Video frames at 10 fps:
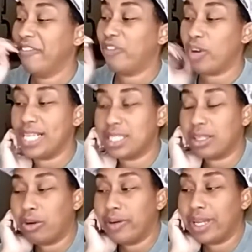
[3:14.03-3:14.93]
For His
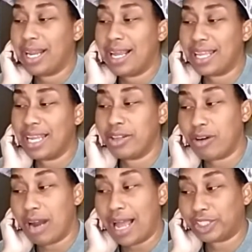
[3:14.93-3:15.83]
glory. Can I get
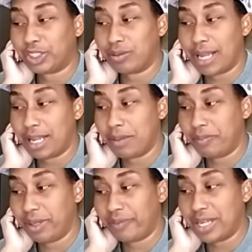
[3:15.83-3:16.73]
your actual
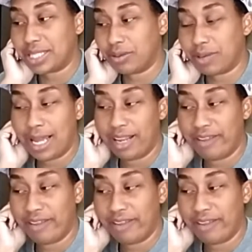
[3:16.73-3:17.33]
name, if that's okay?